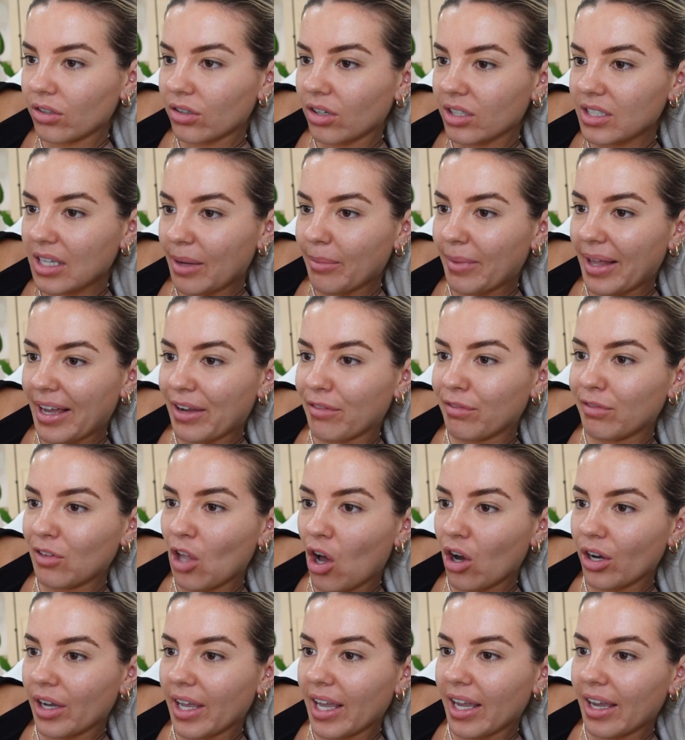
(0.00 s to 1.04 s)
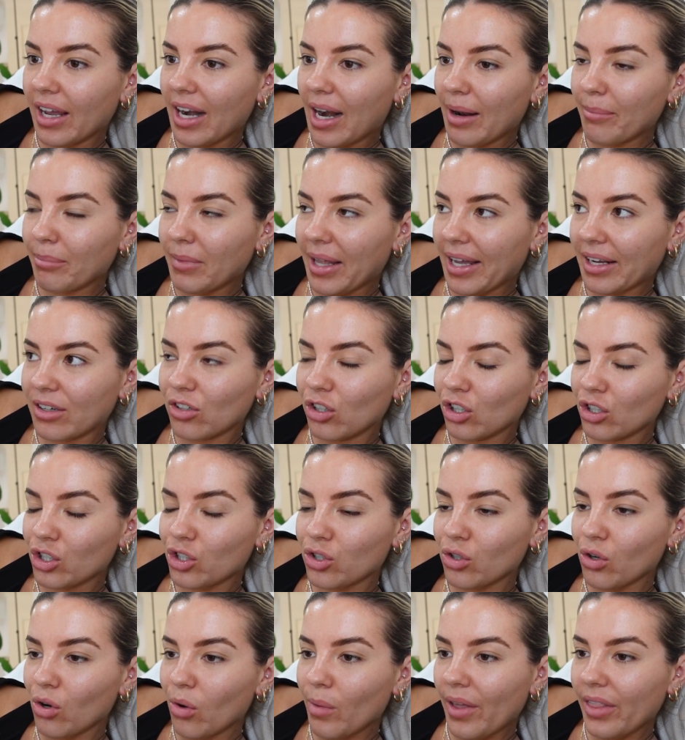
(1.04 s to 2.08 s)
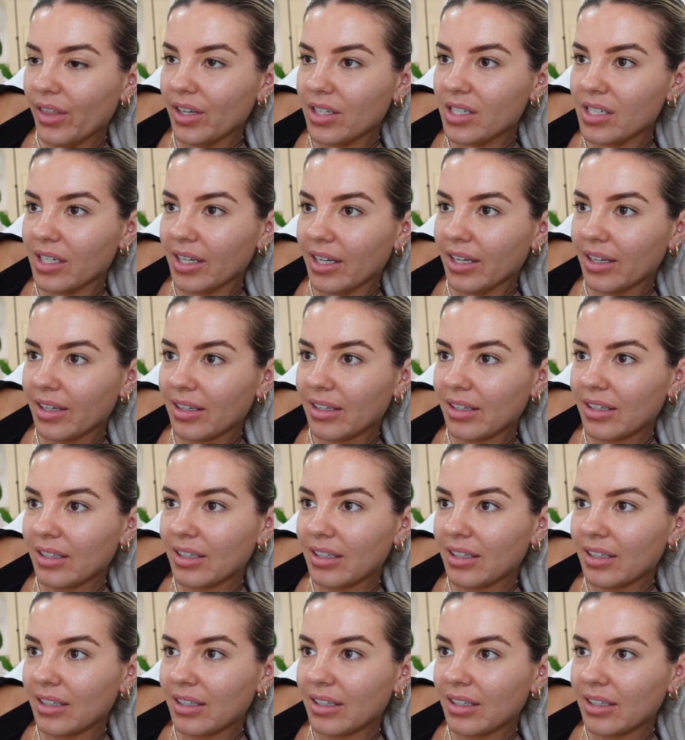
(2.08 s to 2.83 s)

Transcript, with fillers: Because I'm like vlogging and I'm like not sure whether to